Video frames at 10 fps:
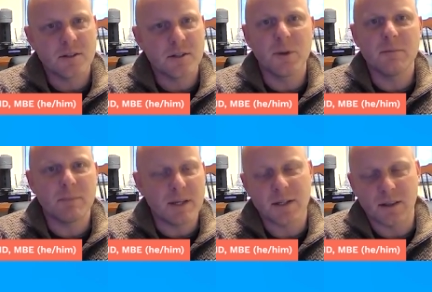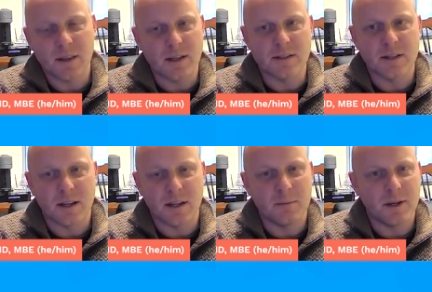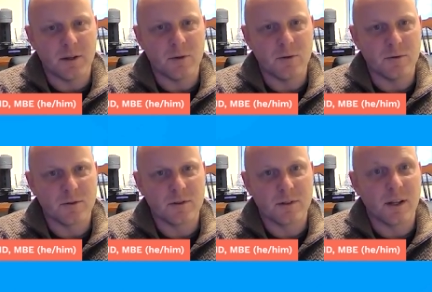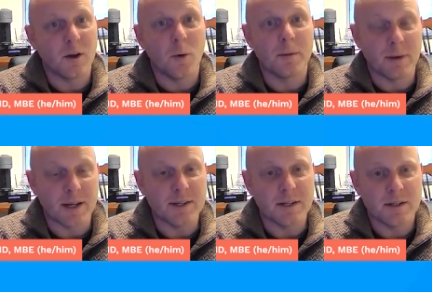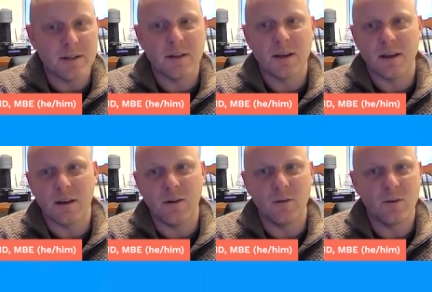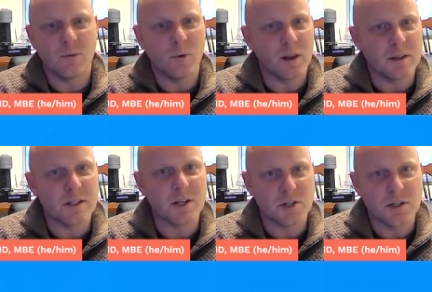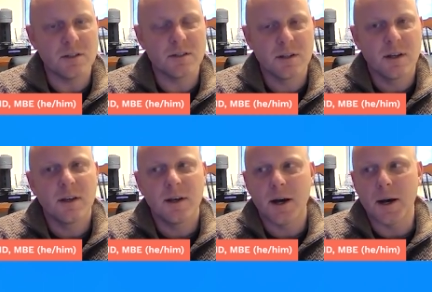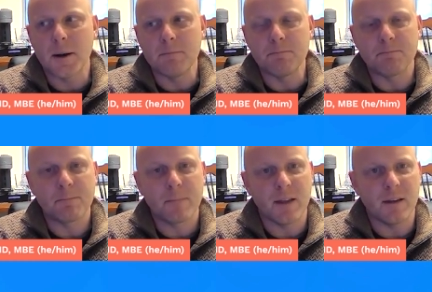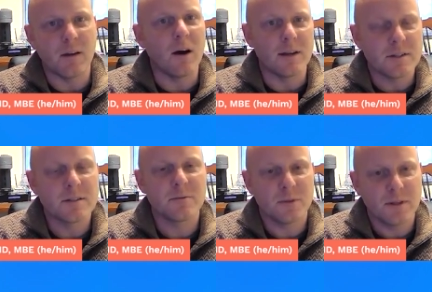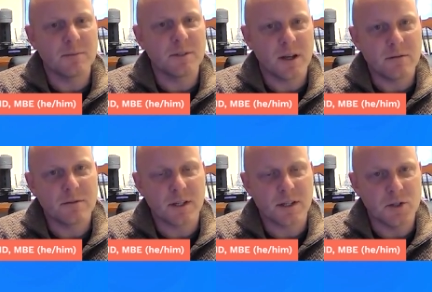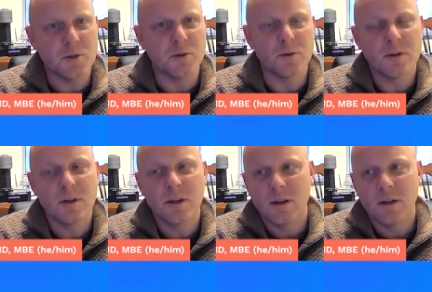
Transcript: there are some really basic things that anybody who's kind of open-minded and well-intentioned um, and honest with themselves can do